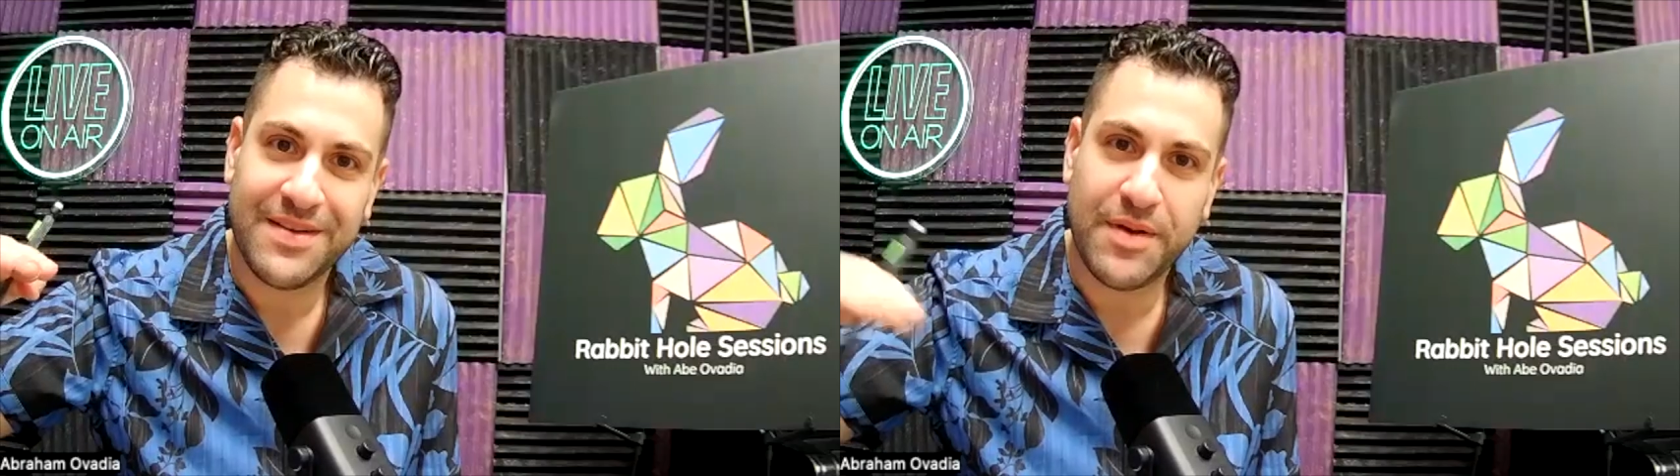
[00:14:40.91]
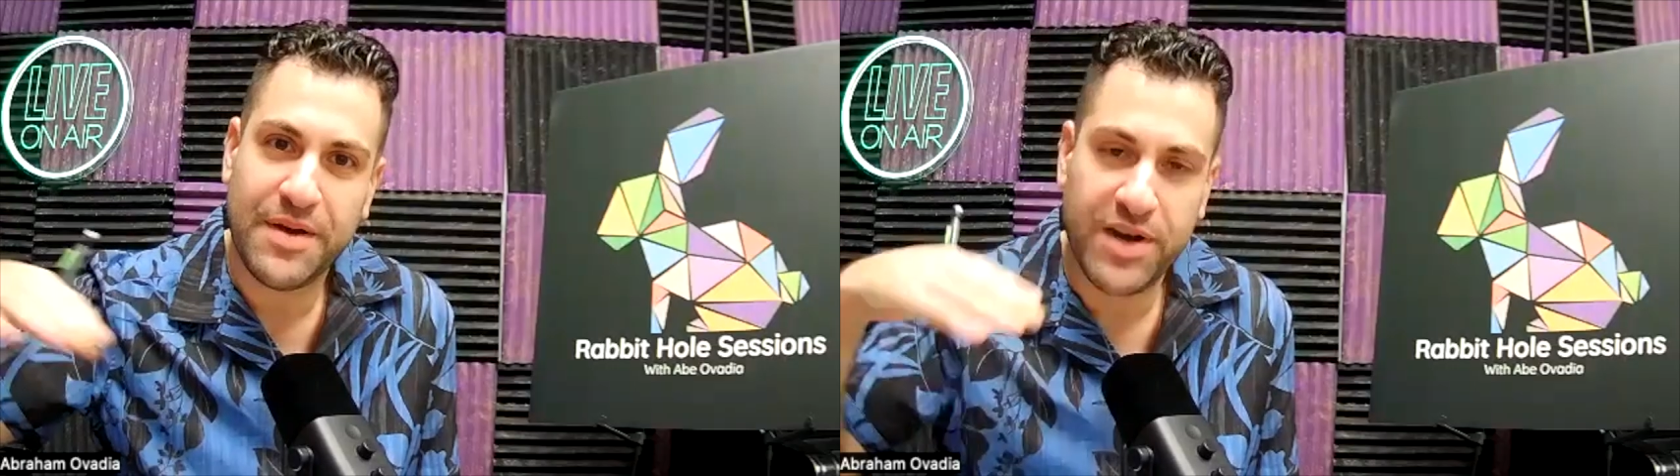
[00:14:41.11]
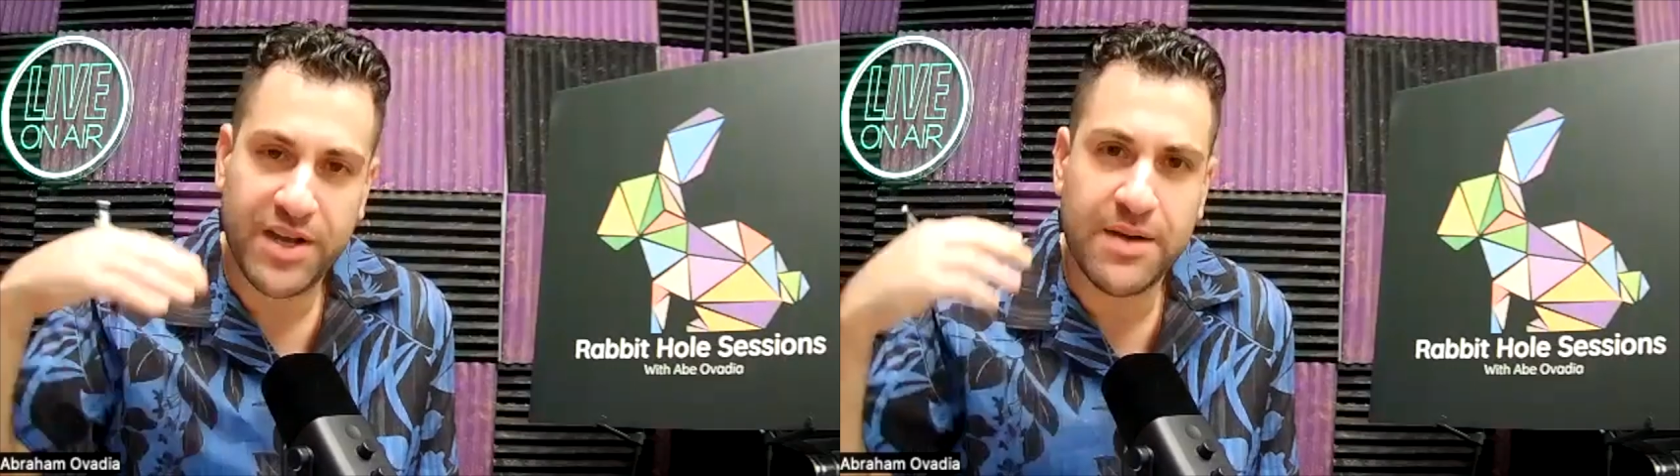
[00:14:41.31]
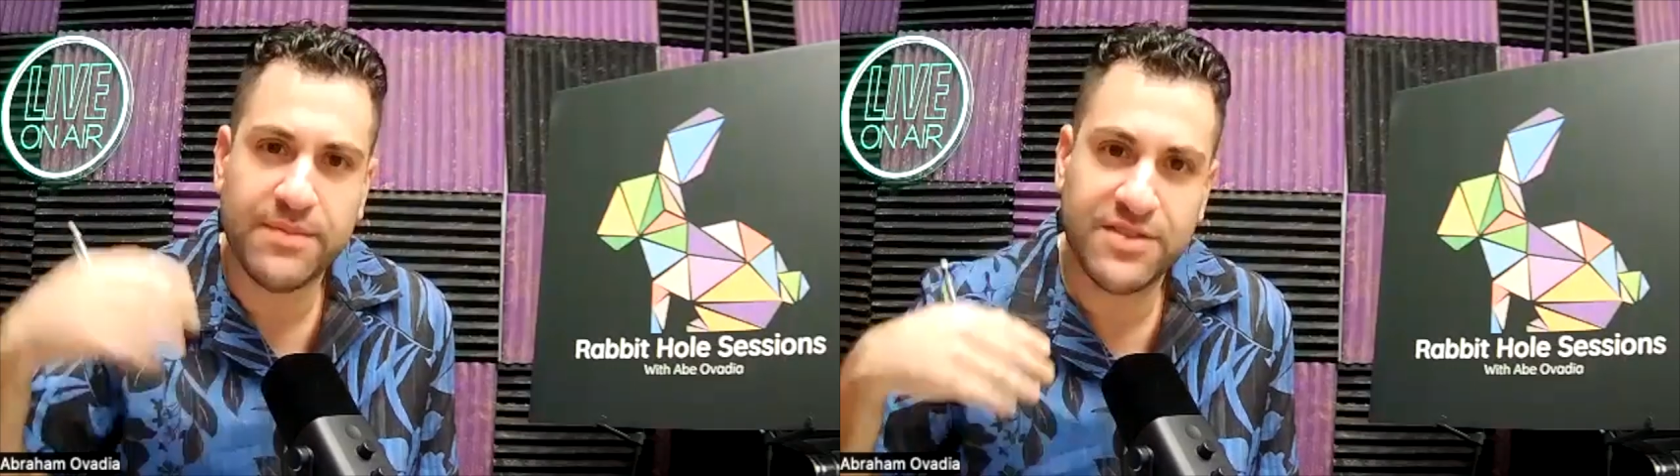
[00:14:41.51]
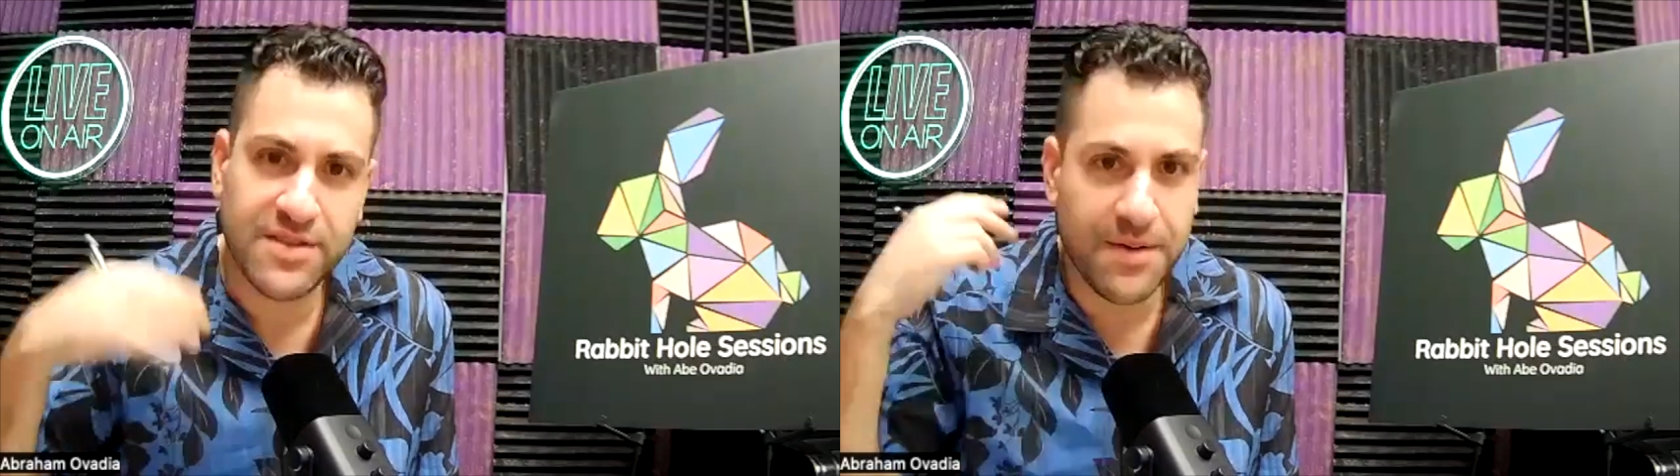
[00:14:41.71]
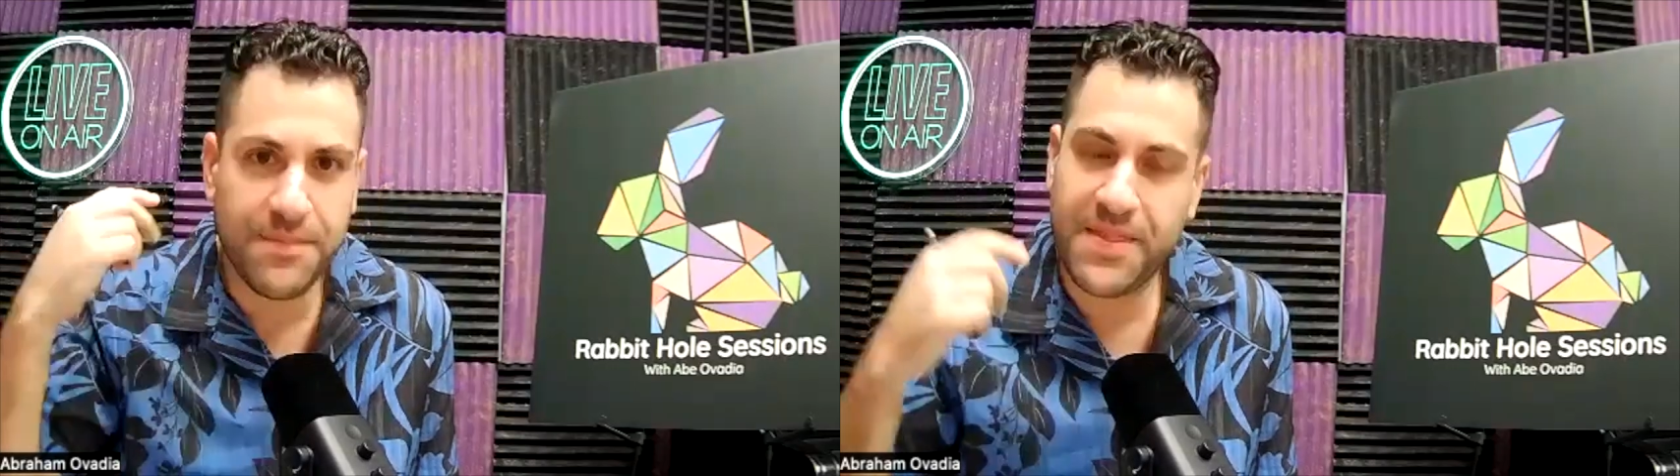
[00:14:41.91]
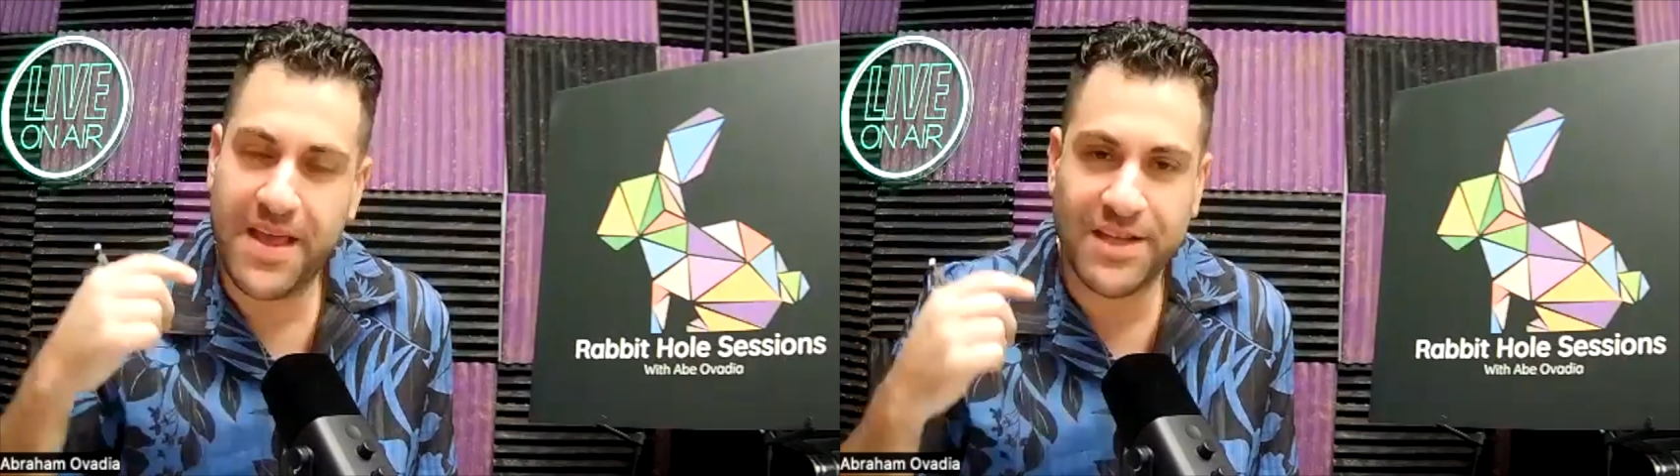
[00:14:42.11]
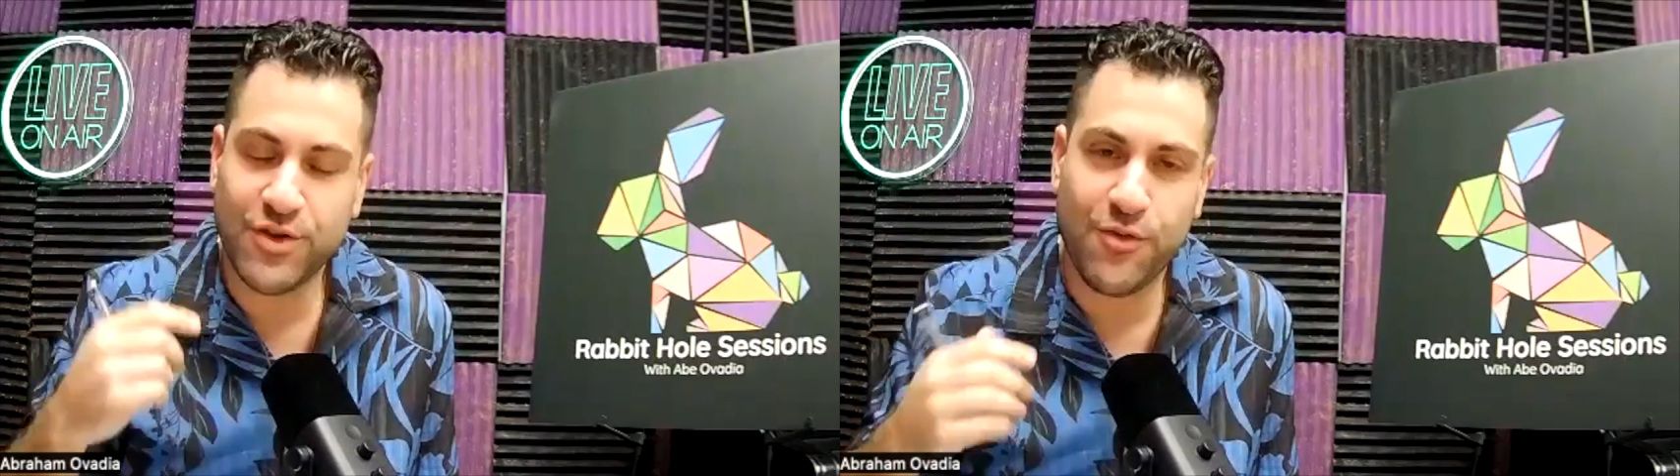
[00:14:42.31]
But when it comes to
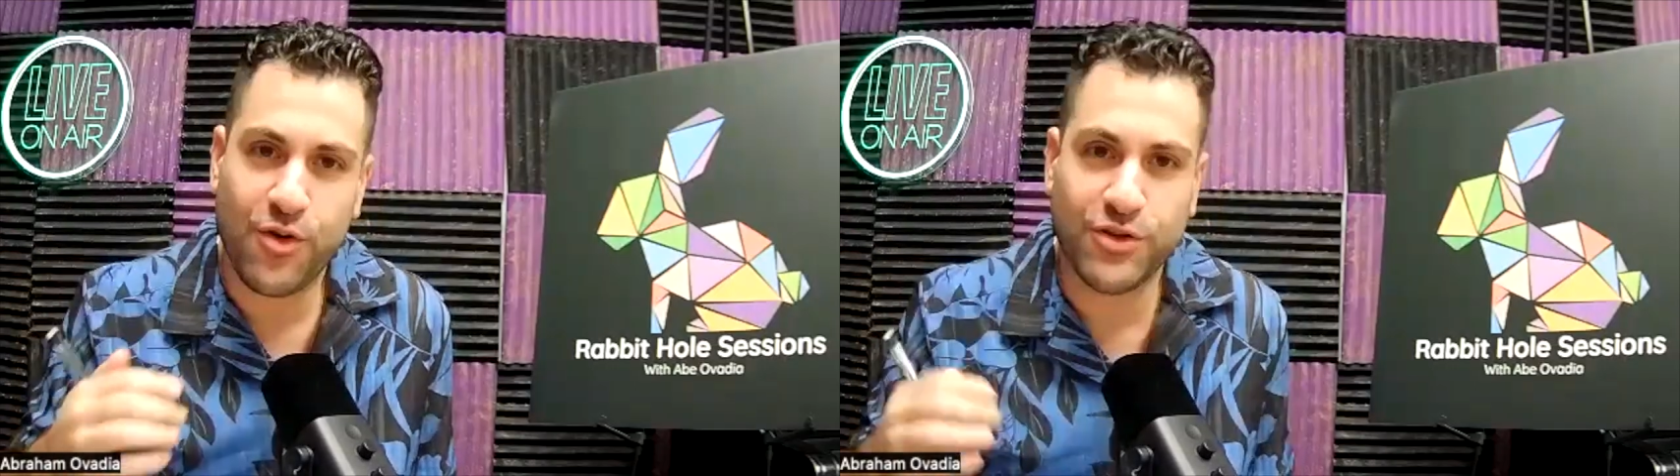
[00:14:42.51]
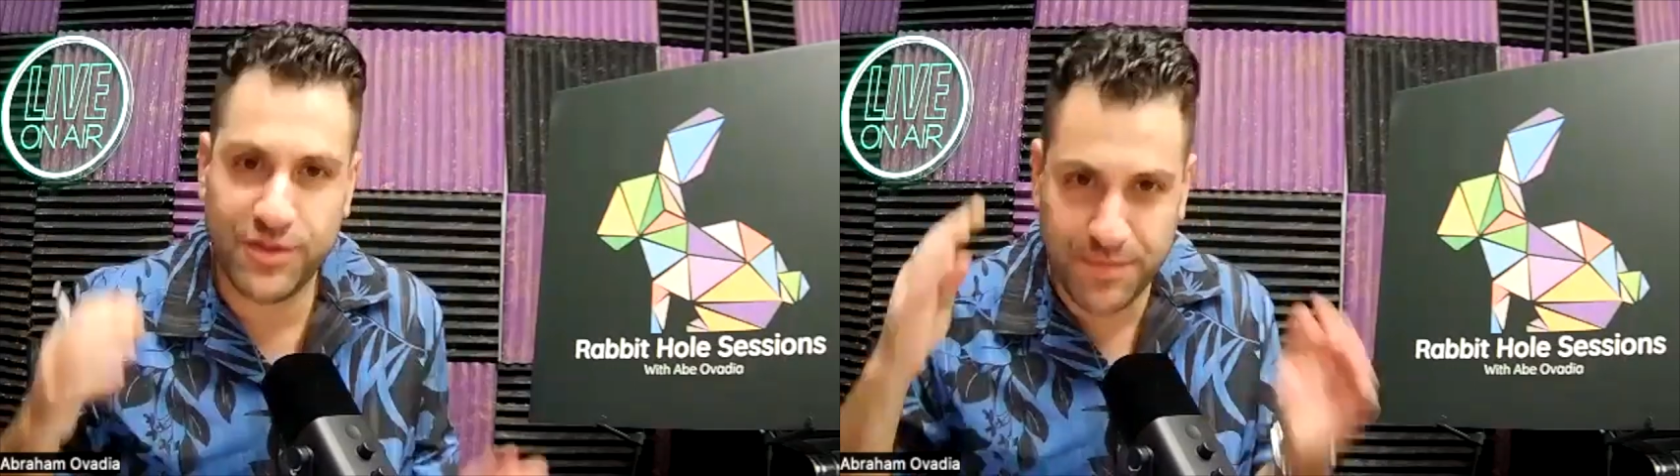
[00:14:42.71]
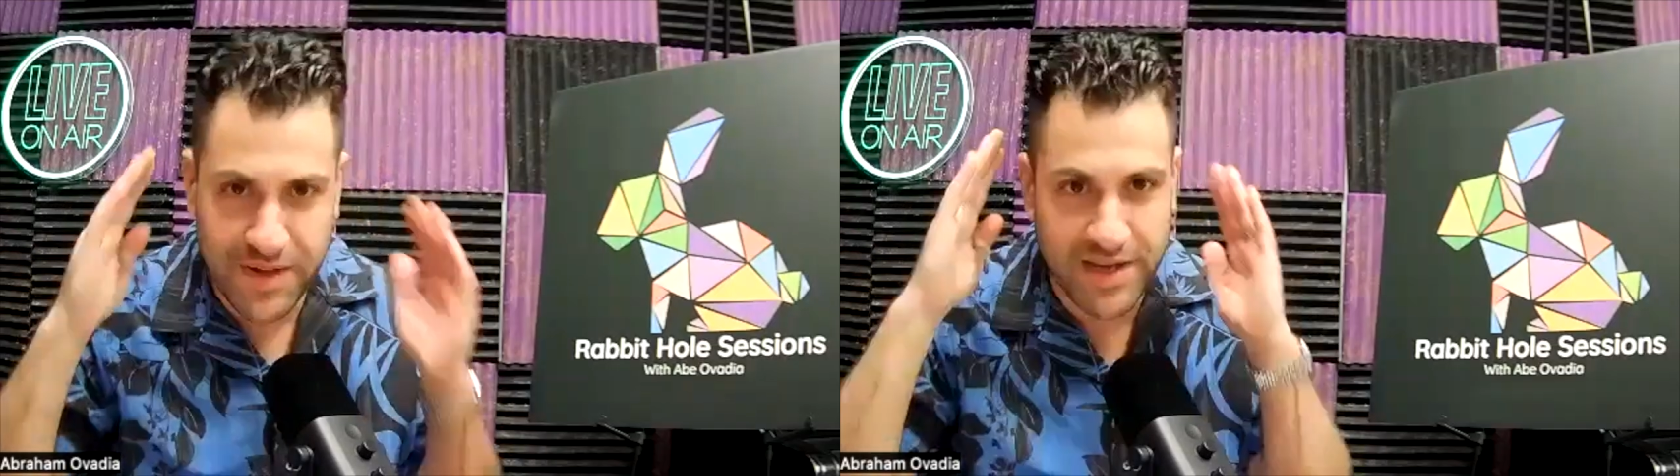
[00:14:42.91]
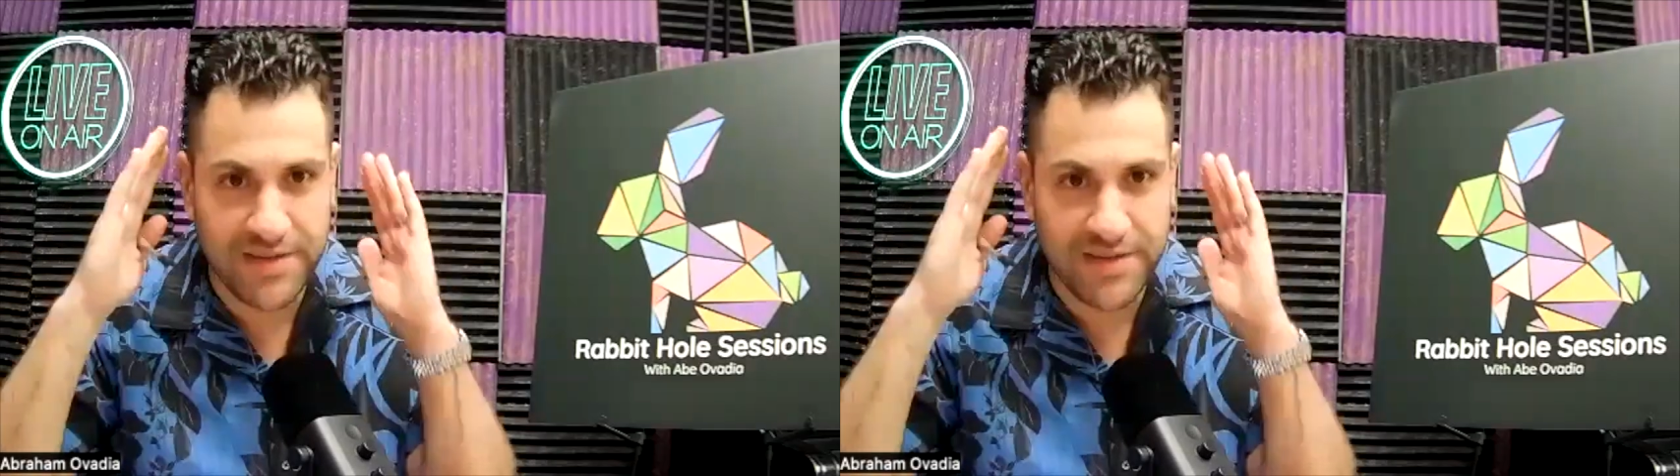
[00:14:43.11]
as overall just being